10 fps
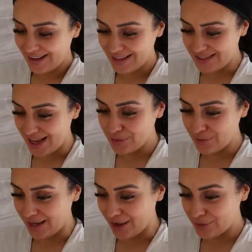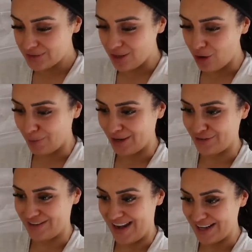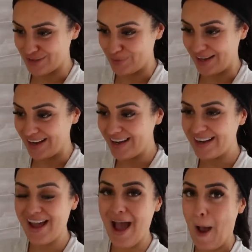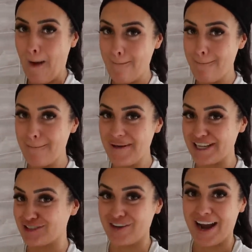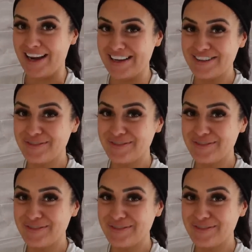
is anyone else oh my god next week is rain